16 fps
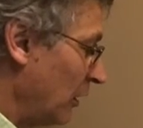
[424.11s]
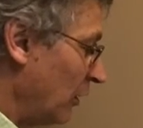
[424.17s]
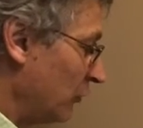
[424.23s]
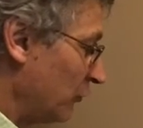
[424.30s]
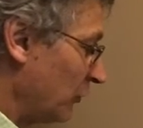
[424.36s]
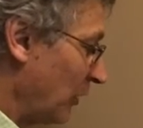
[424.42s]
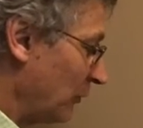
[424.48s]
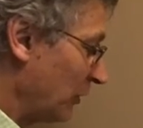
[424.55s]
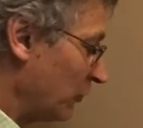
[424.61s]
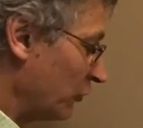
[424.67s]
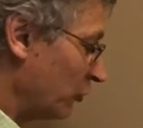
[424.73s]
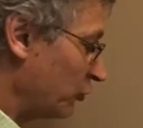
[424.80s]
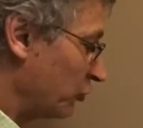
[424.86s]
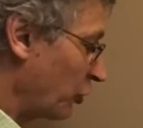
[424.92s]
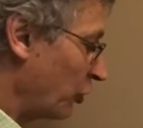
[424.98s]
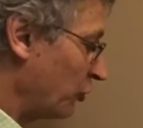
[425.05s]
So that means your
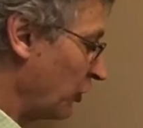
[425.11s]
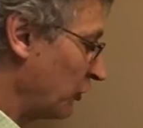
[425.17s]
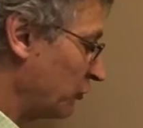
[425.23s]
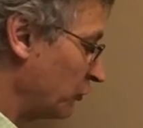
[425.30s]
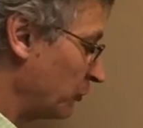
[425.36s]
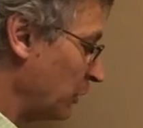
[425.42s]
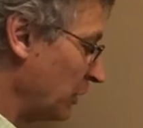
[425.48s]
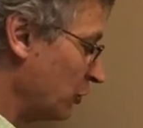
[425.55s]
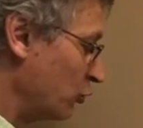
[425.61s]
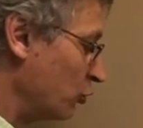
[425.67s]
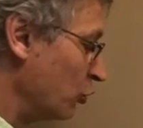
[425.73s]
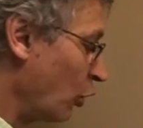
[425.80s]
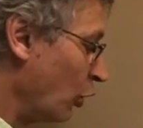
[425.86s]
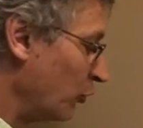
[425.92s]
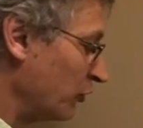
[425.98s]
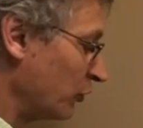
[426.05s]
charge has to be in
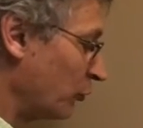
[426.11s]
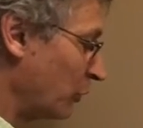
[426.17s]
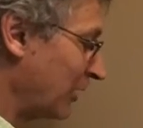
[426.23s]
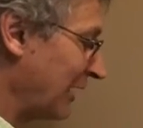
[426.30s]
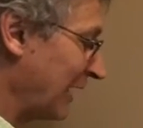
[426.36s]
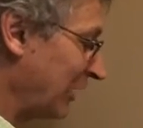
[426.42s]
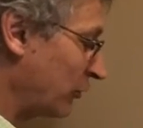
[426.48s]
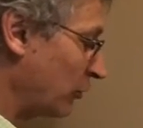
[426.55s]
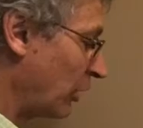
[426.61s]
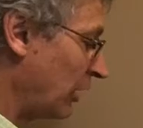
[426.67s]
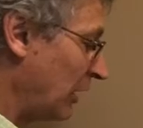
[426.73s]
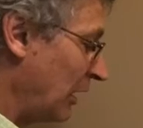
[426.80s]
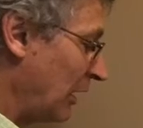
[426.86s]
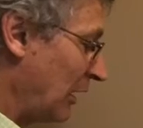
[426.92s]
coulombs, and 1 electron,